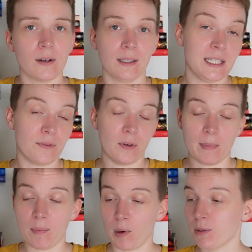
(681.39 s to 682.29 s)
At least for
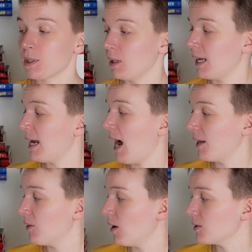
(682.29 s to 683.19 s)
me personally, I
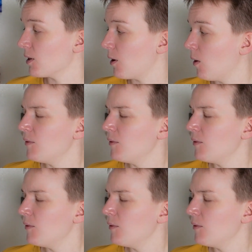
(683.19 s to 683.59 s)
thought so.